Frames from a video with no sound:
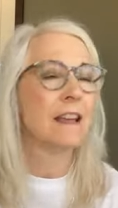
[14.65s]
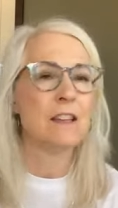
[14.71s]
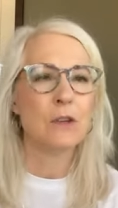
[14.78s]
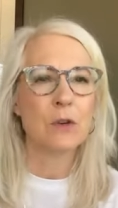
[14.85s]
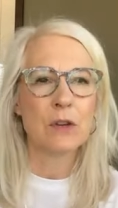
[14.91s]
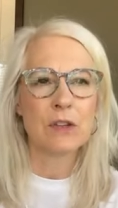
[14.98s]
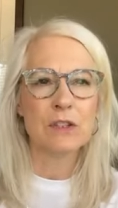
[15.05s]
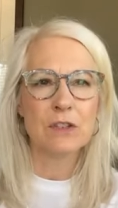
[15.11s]
that
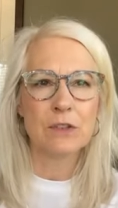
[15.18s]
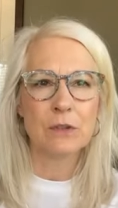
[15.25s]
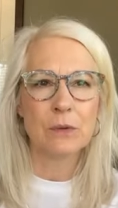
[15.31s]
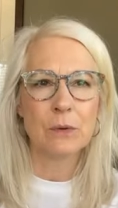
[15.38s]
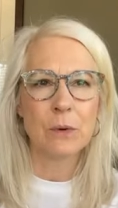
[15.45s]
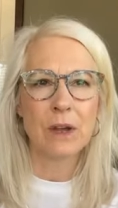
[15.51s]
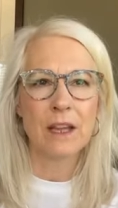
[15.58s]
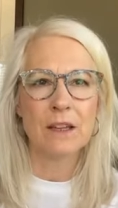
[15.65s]
you can
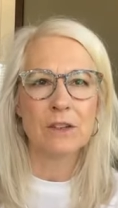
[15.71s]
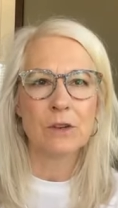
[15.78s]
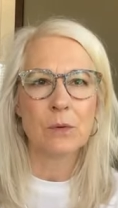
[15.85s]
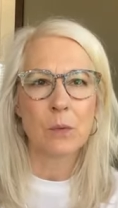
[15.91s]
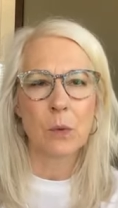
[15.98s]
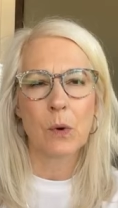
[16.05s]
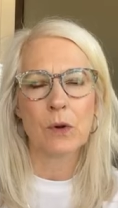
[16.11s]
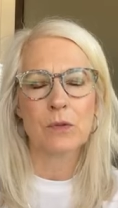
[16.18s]
do in
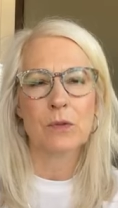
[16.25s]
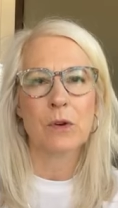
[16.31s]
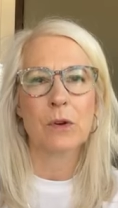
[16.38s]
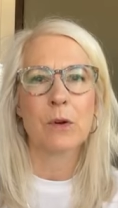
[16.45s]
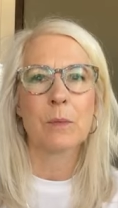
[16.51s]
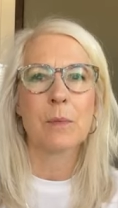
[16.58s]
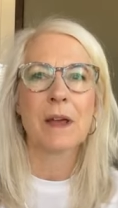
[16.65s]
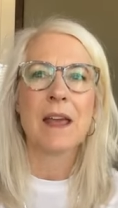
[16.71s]
your
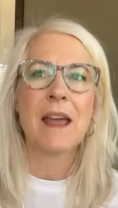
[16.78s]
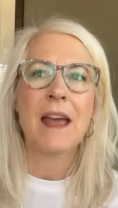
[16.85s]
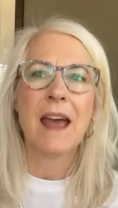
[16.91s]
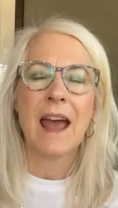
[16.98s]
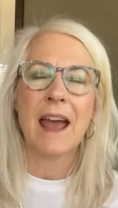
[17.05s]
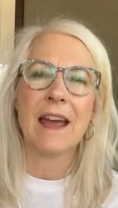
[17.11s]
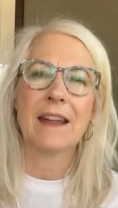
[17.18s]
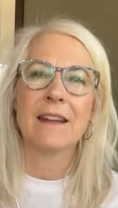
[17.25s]
wardrobe
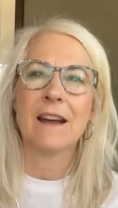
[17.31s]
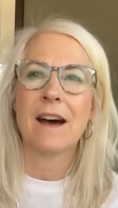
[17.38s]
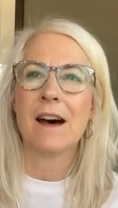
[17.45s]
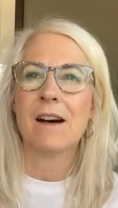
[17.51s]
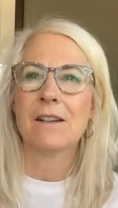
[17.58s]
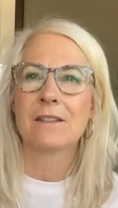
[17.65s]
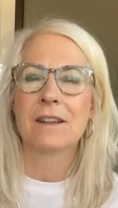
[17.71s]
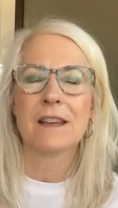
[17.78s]
and
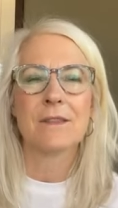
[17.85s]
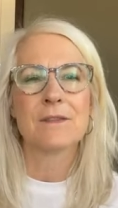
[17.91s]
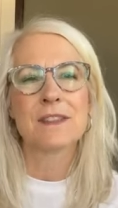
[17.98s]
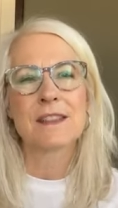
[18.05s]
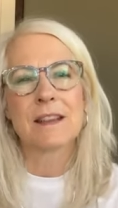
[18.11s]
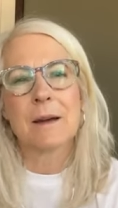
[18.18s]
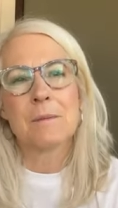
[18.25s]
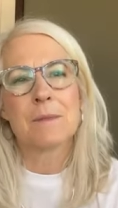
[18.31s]
I'll give
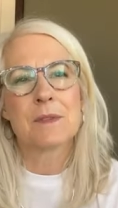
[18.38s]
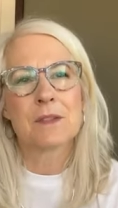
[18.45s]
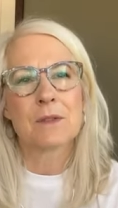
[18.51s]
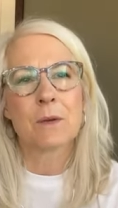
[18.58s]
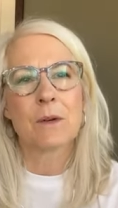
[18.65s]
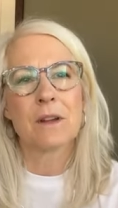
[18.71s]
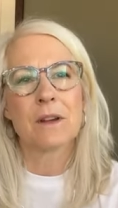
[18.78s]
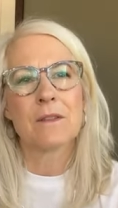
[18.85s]
some
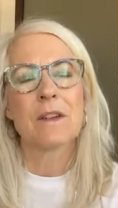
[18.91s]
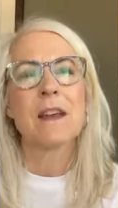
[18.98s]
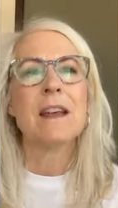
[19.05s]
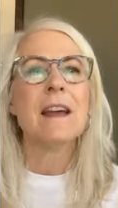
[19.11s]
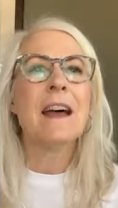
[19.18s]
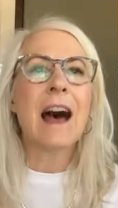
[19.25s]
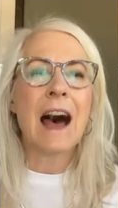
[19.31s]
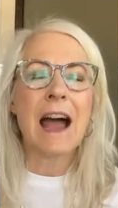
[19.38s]
sort of
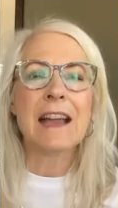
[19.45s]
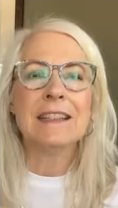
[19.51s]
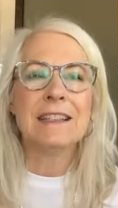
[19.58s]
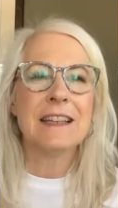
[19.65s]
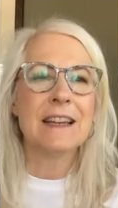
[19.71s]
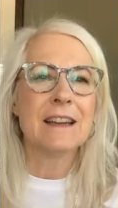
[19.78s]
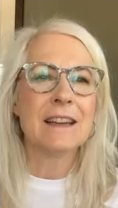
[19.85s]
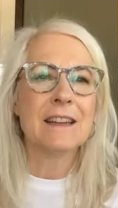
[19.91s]

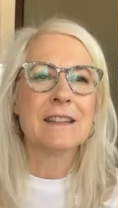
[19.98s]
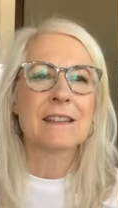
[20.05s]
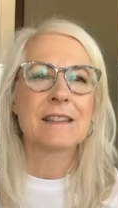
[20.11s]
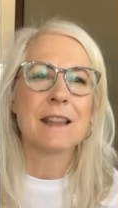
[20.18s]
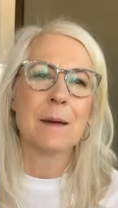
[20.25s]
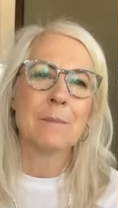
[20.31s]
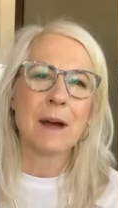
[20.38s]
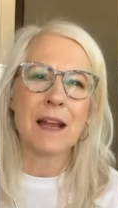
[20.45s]

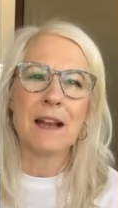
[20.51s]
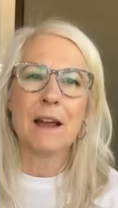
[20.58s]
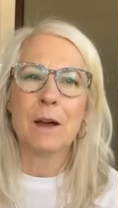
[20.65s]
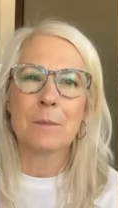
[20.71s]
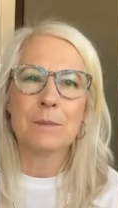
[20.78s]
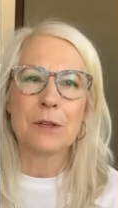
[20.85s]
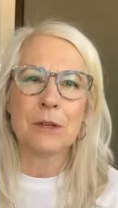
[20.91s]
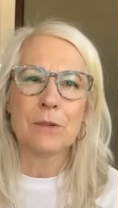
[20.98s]
ideas that might
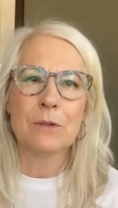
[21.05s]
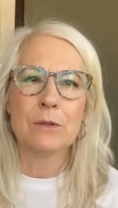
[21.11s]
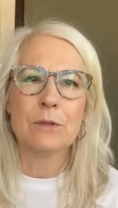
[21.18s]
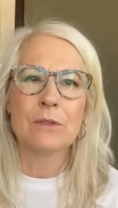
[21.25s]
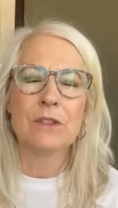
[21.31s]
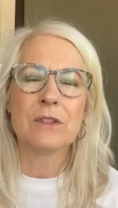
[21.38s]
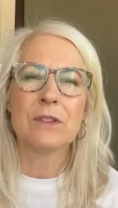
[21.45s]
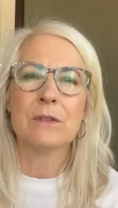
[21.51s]
help
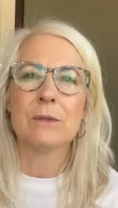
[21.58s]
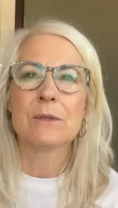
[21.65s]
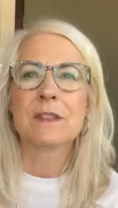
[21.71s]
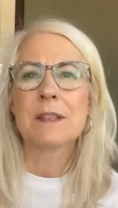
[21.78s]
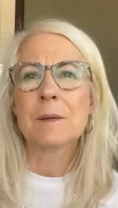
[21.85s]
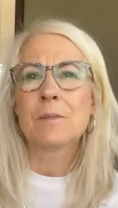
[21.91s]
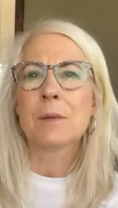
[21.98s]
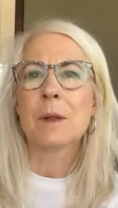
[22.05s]
you to
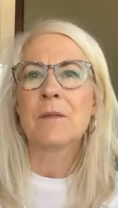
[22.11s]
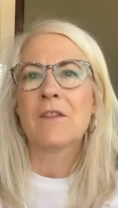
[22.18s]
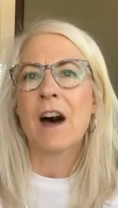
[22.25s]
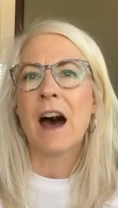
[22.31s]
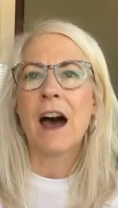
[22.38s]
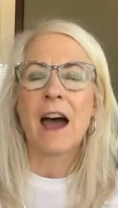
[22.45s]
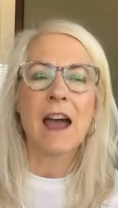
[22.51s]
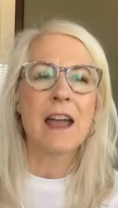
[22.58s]

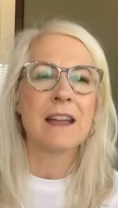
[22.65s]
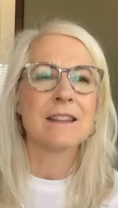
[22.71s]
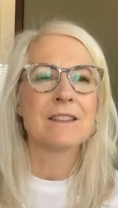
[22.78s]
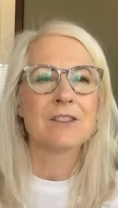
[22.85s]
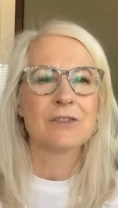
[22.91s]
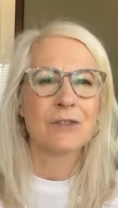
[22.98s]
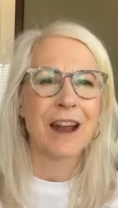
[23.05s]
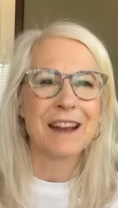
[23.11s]
simplify and
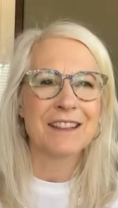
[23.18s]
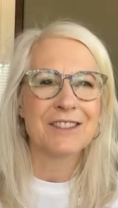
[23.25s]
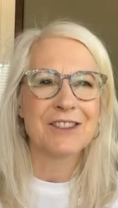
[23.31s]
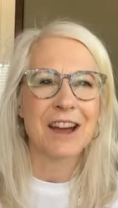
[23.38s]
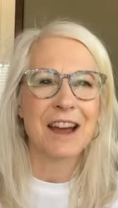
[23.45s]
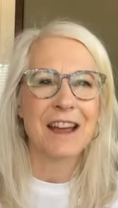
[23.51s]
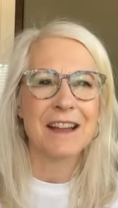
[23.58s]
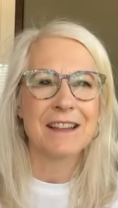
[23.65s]

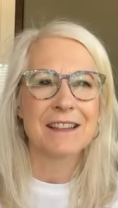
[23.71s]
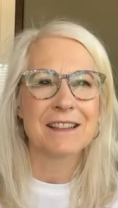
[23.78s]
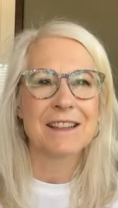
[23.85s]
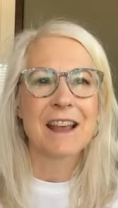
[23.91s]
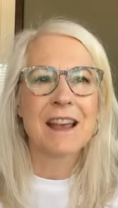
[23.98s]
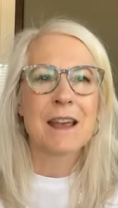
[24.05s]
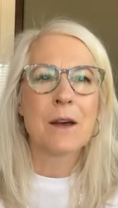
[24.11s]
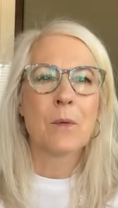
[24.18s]
strategize
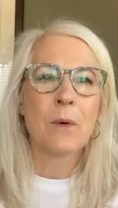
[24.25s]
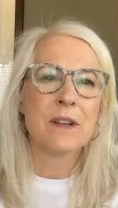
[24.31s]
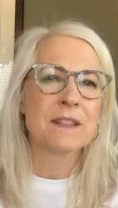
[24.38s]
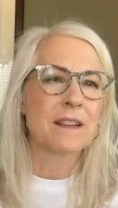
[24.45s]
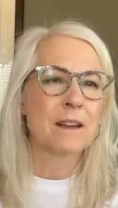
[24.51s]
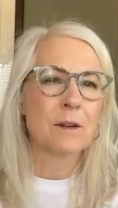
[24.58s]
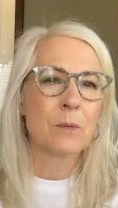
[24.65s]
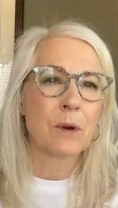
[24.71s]

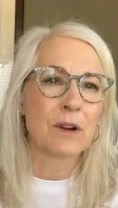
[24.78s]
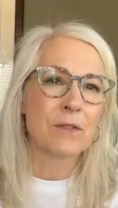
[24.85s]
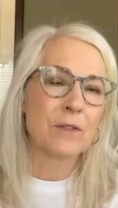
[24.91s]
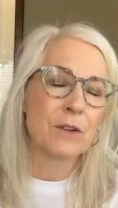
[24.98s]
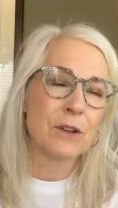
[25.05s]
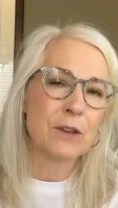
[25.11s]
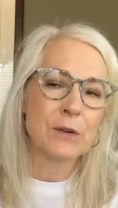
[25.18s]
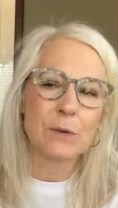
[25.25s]
what's going to work
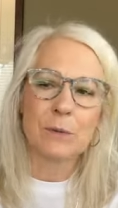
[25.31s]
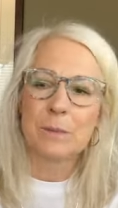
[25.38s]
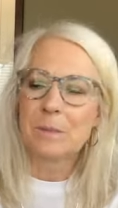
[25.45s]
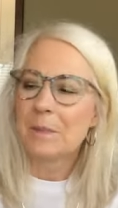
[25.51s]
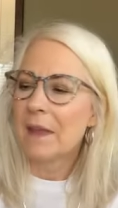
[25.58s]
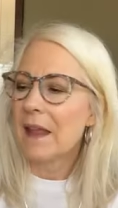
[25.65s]
for you.